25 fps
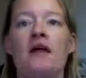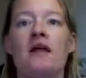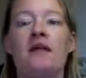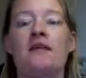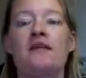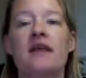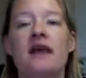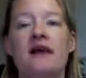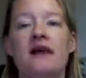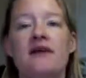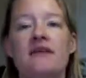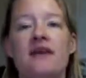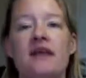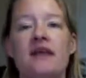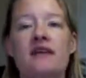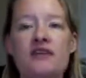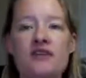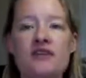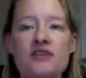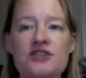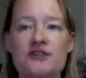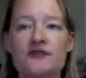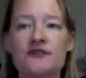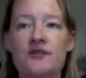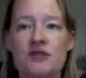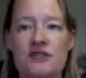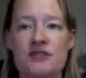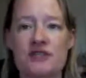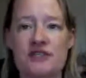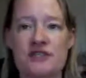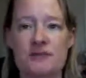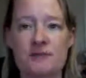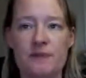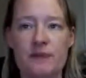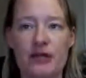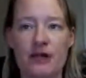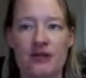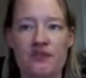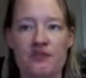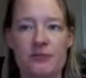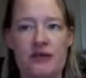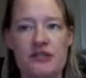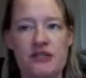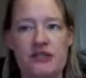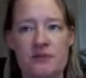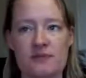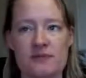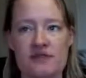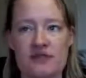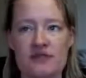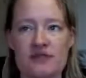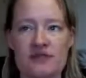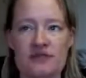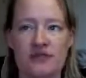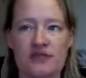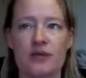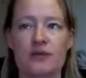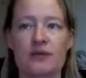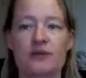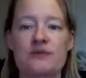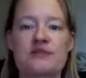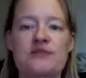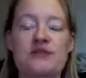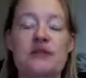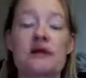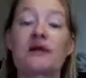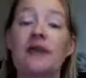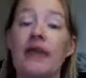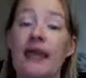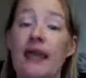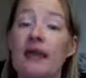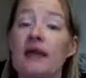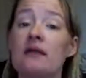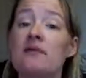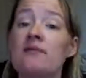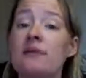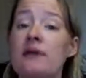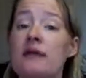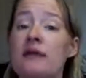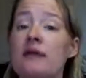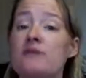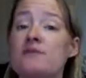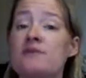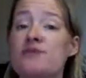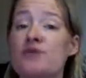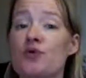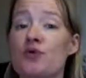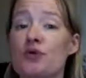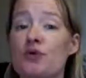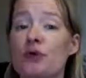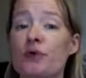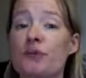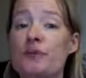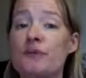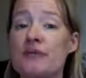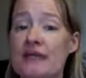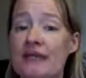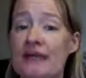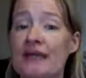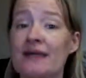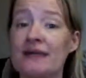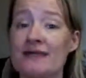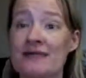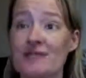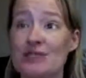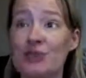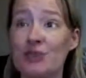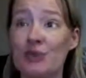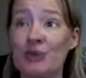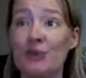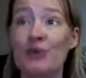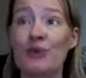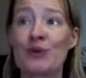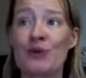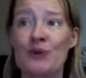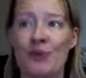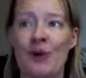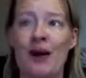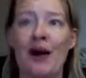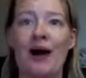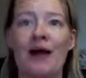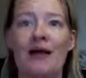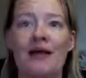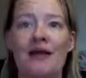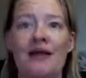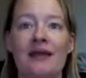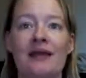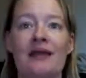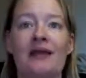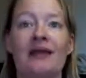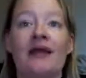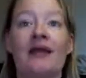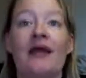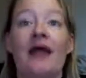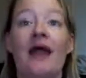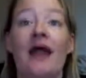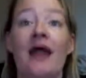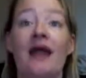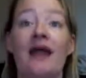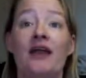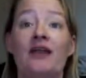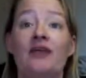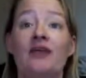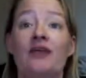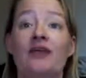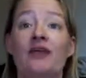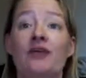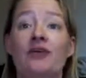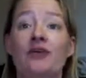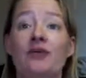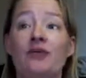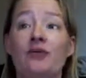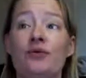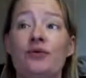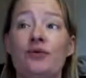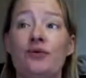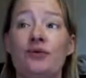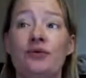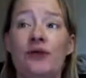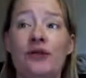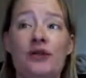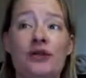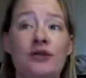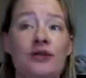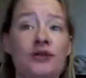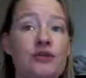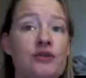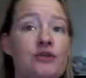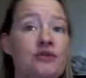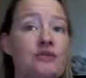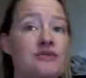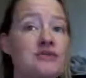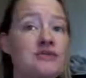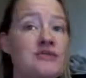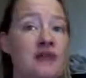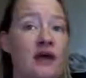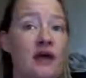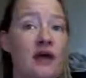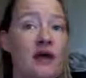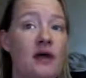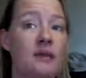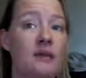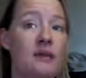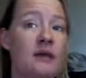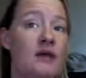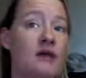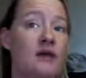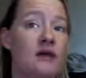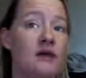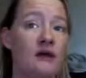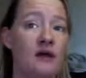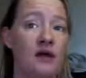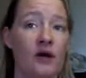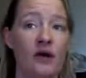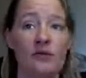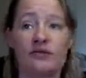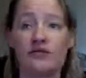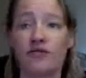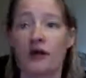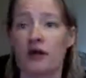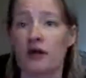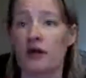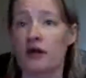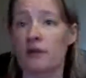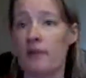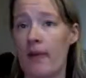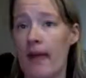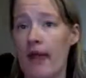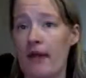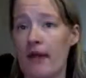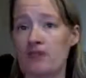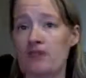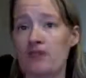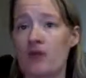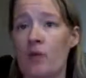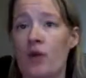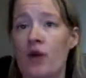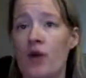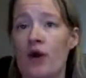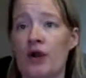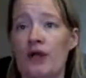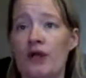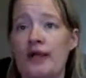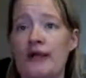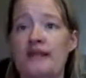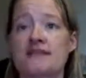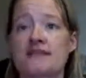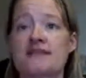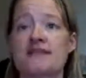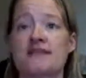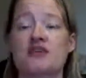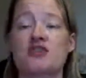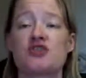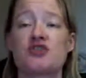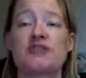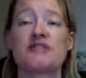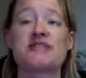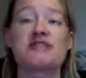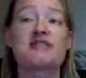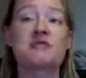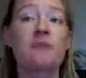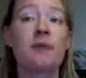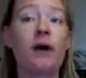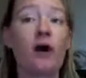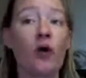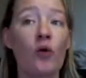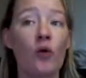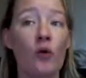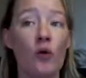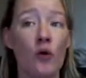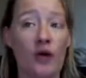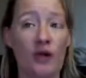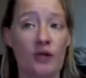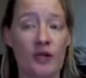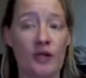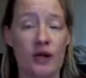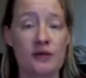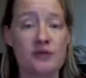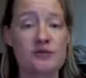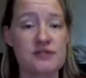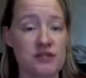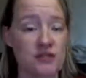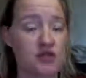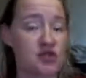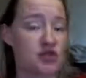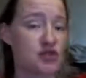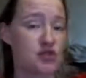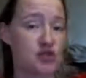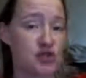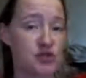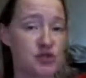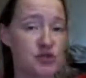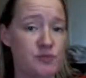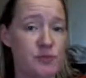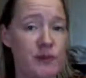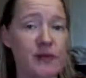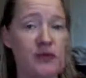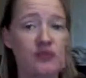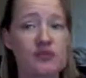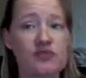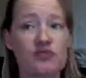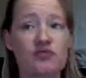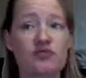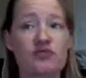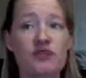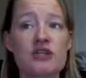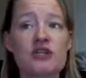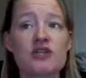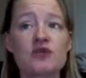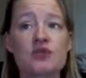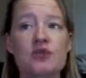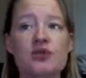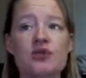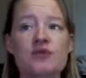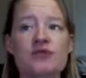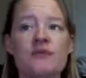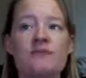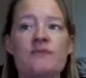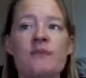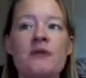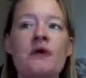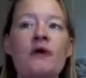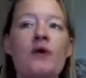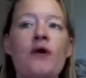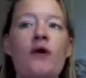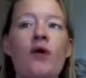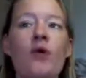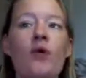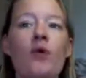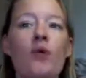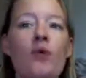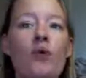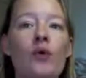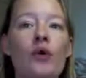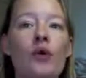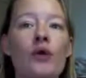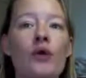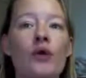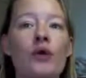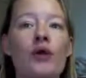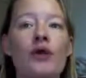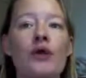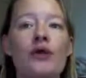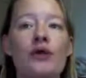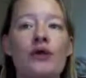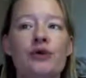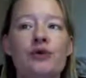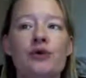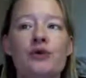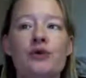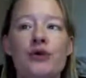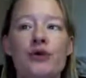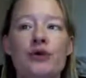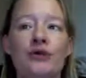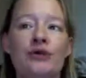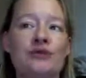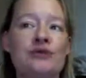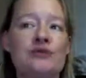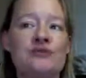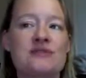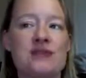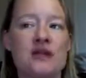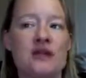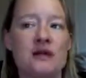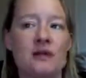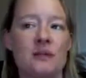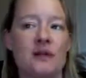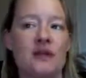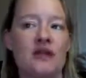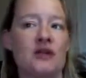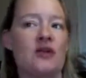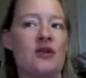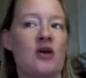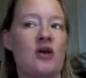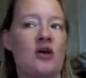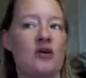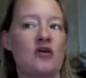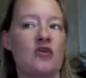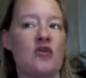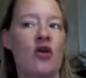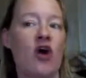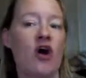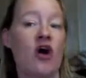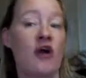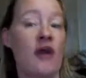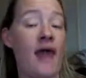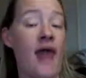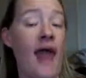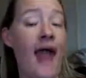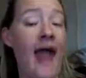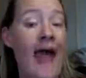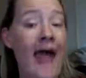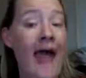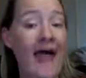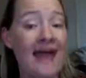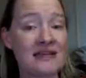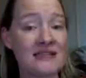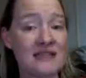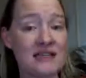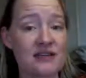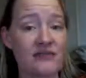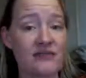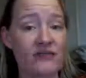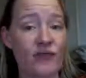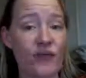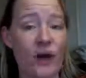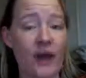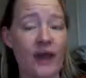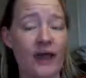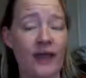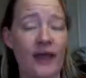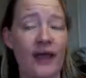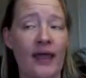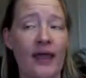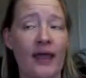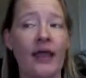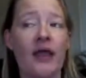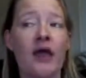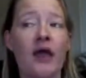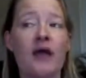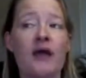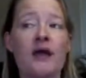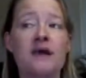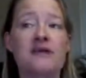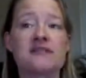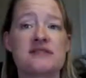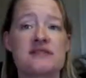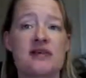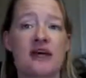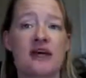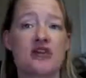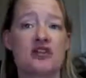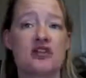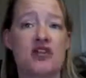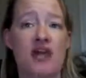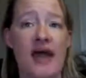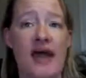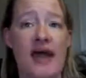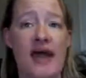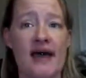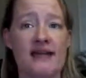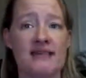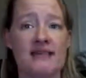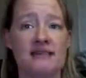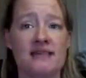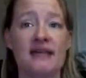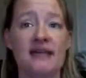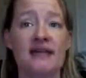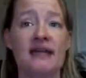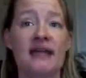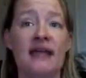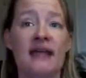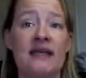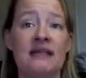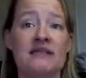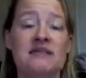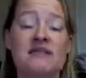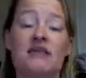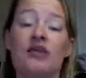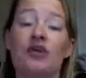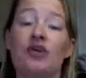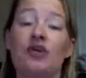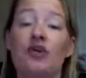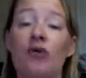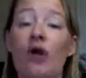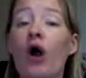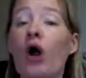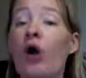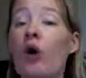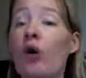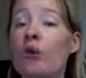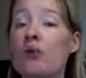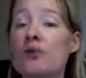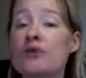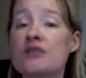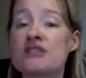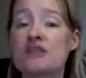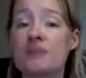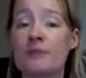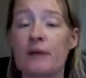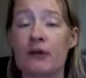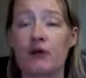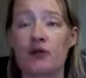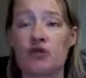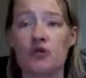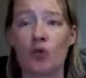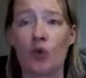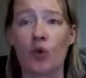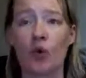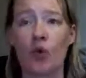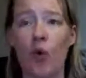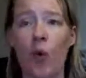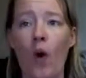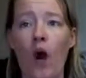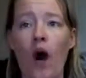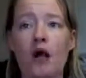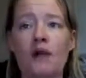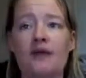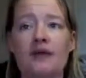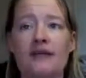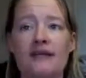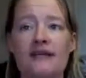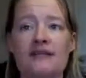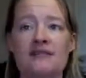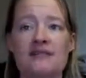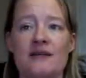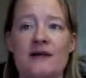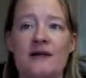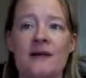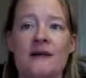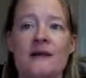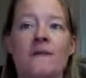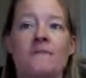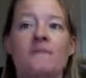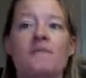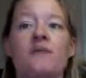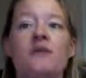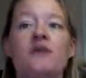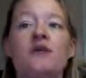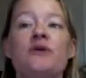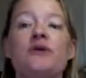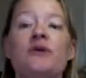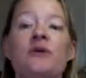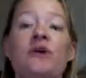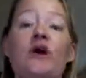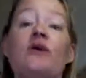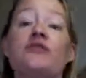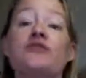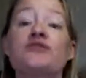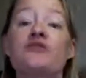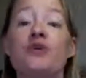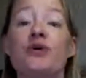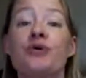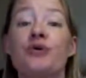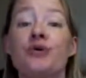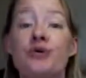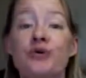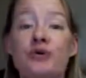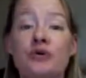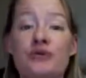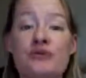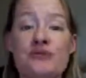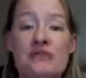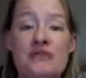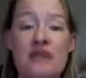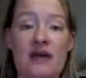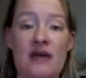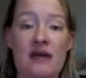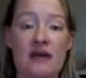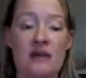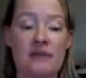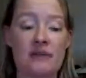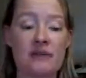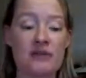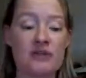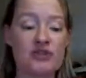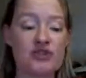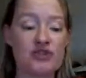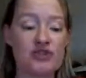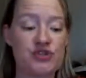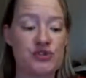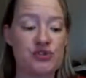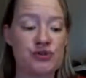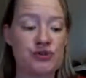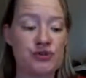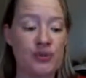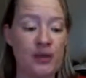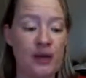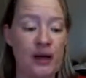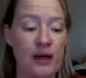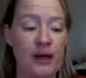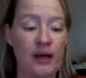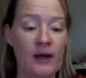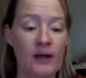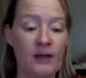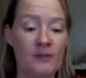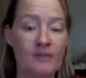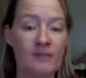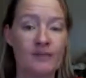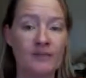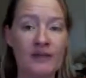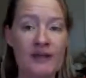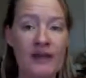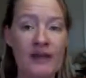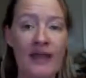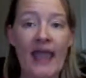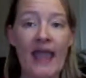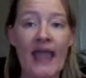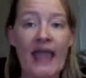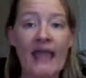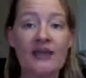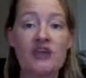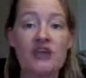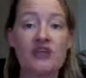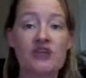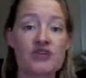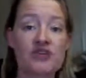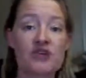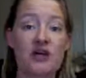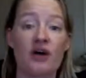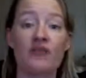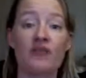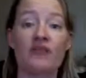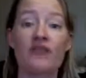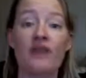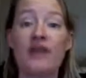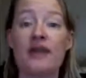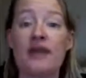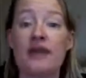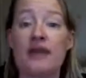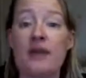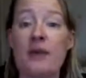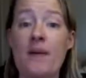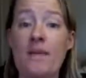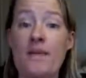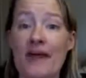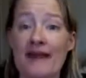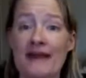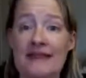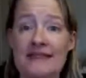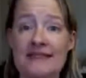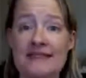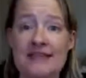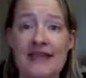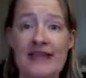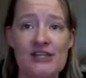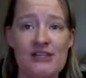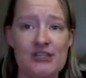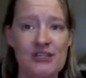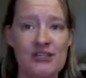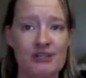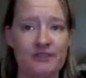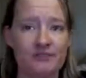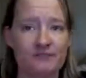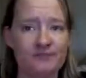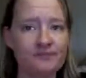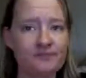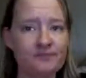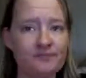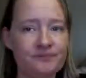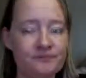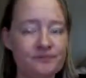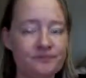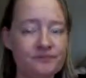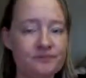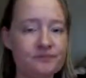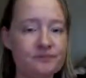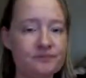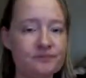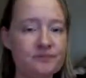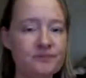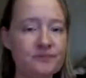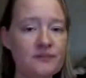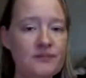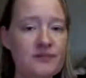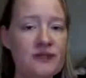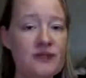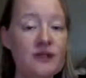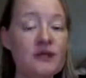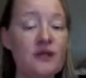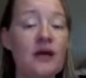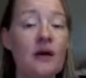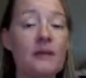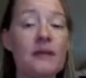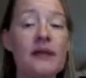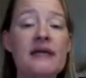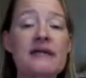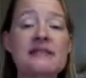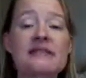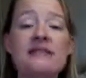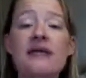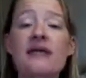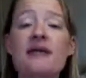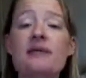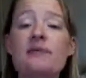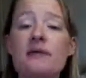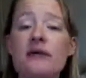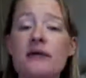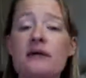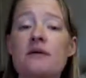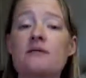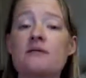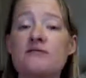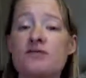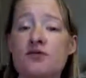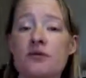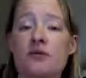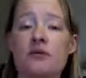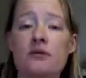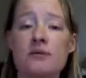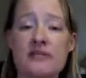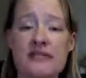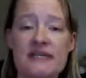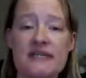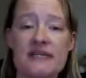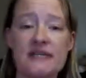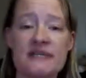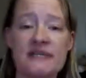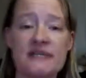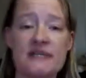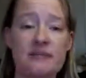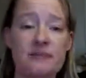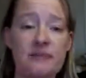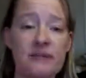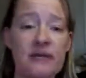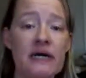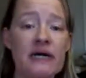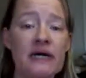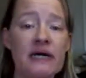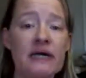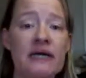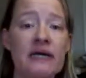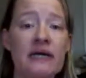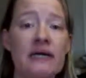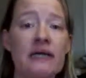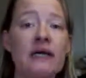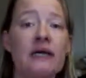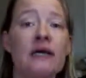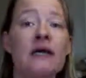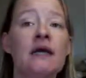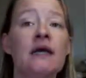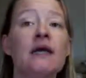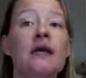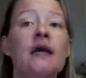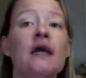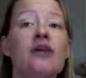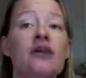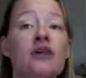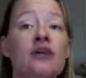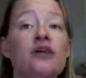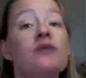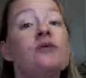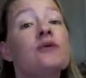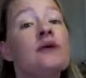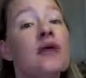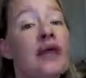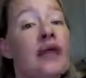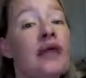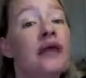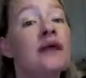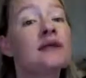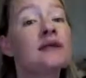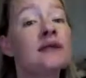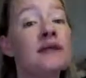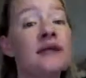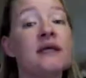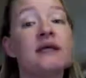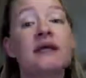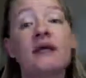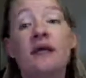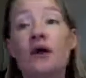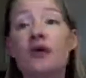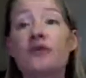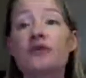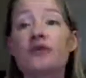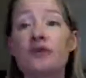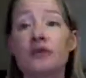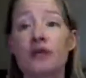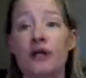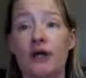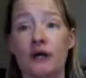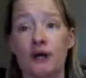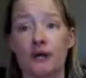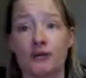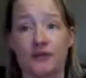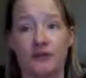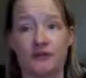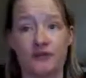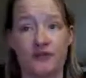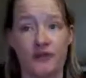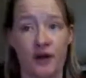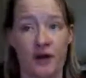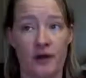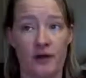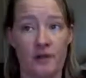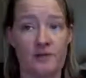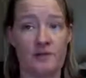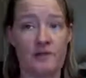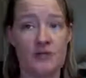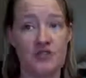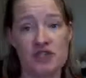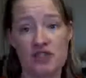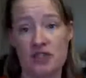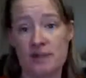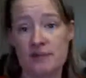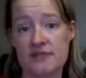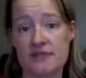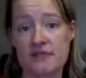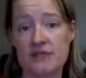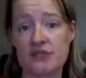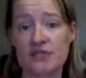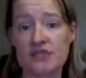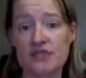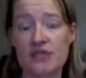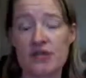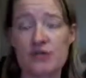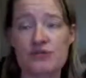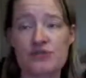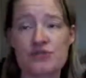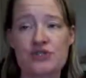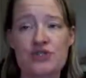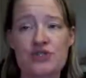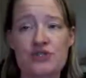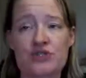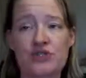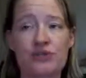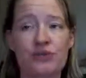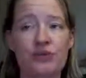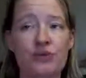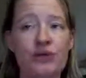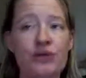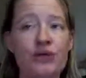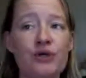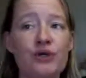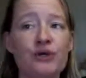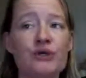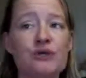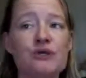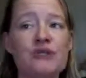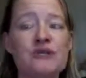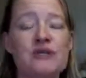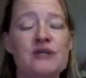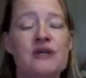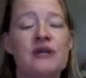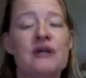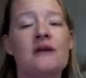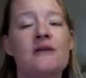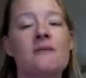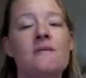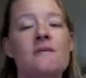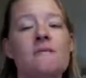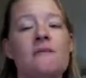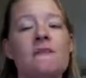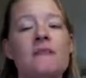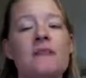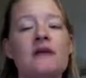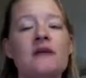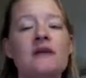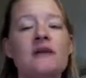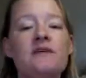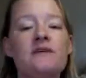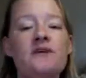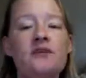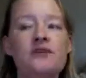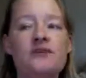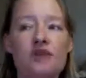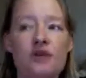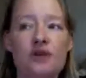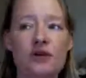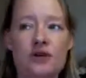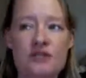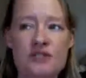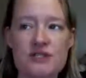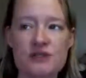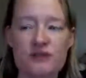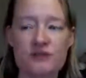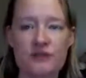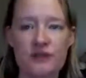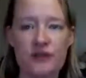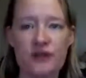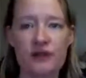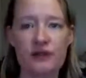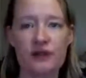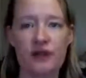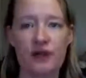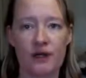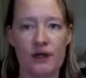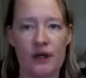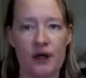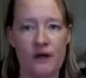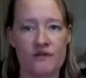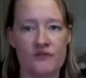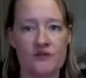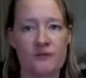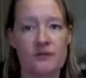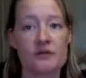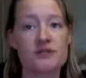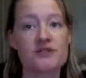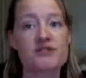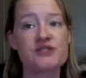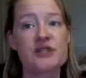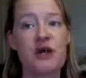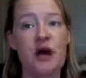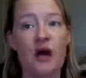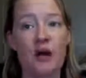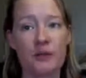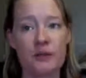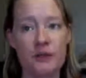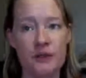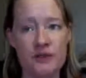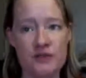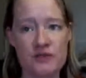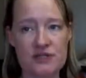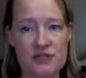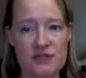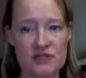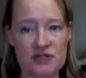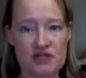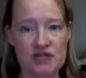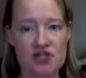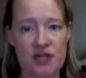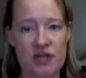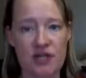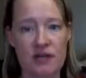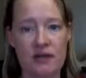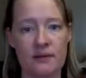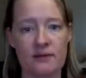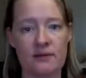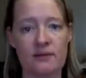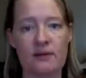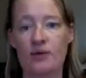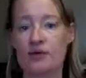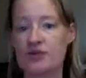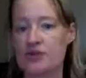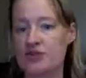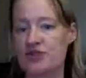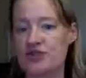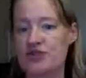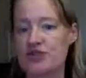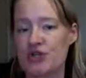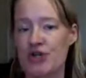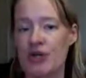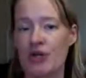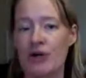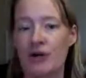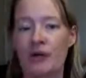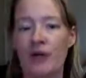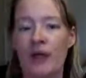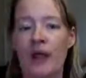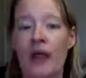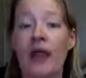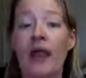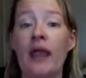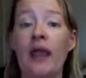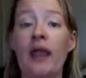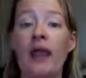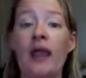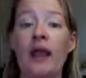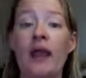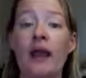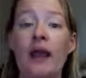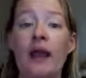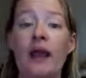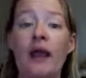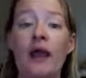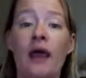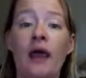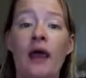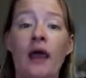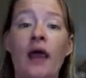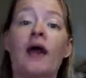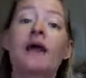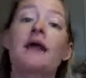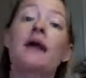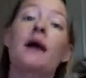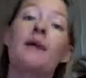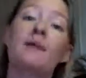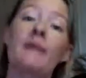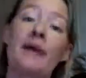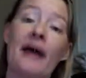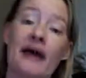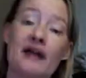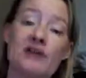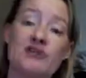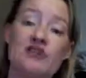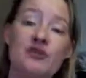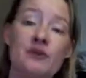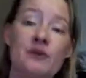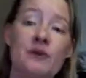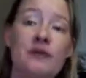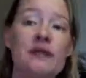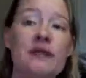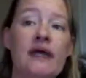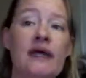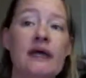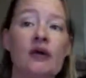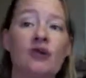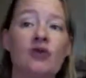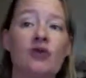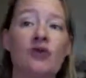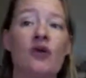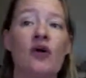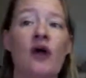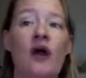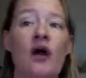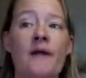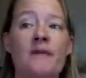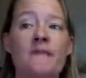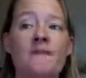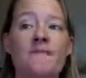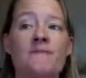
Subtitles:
Now, the energy forces put off by gems and stones can be absorbed into the body, and you can use them in overt magical workings, such as such as your spells and rituals, or you can use them in a non-active way, such as enhancing your own spiritual qualities. You can also use them to aid yourself in meditation. Now, because they can be absorbed into the body, you can get an overload from the gems and stones that you use. And if you start to feel uncomfortable, stop using the gem or the stone and come back to it later on.